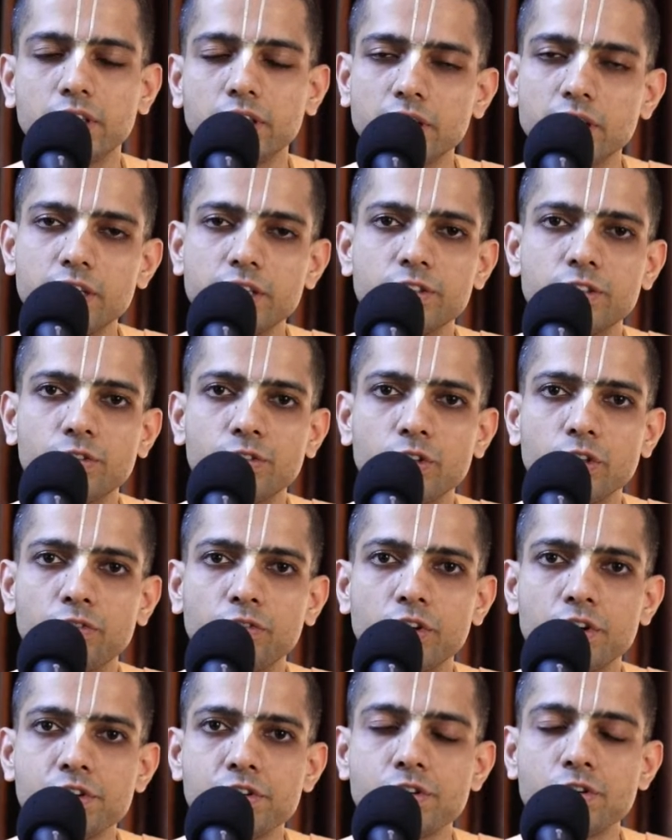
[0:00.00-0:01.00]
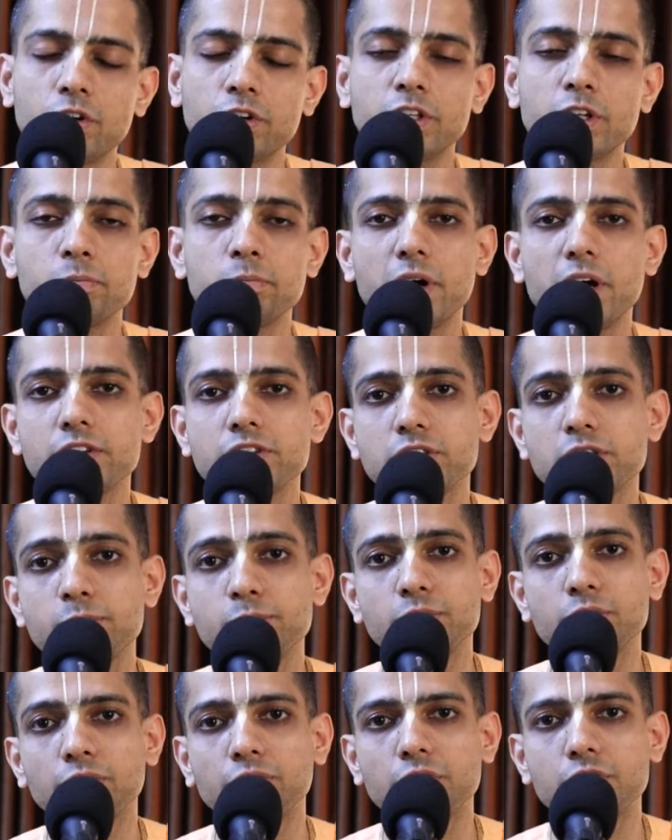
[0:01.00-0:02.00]
the kirtans of Krishna, or the
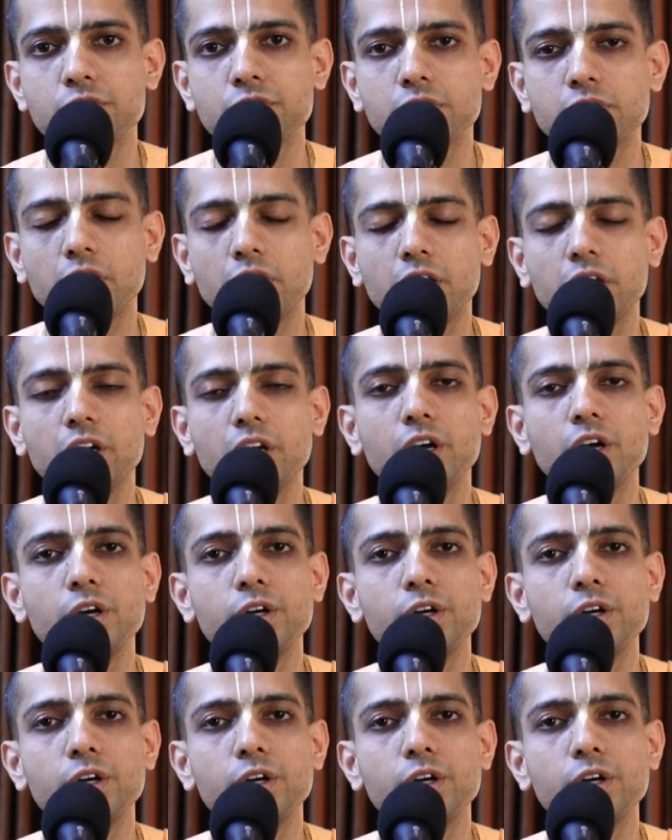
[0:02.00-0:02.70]
pastimes of Krishna